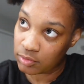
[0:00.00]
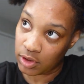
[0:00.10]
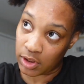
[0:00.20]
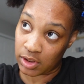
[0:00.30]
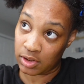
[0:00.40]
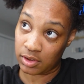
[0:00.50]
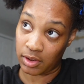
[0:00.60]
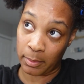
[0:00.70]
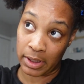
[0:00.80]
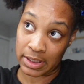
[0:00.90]
yes, the
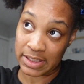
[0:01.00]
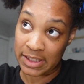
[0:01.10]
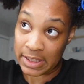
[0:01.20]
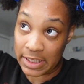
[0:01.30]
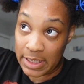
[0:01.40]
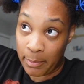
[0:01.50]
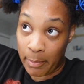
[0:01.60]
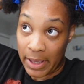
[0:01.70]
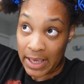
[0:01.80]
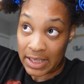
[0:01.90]
best, the
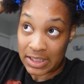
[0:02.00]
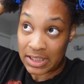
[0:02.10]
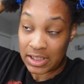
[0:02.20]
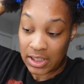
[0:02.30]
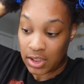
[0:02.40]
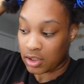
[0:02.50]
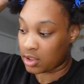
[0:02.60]
best.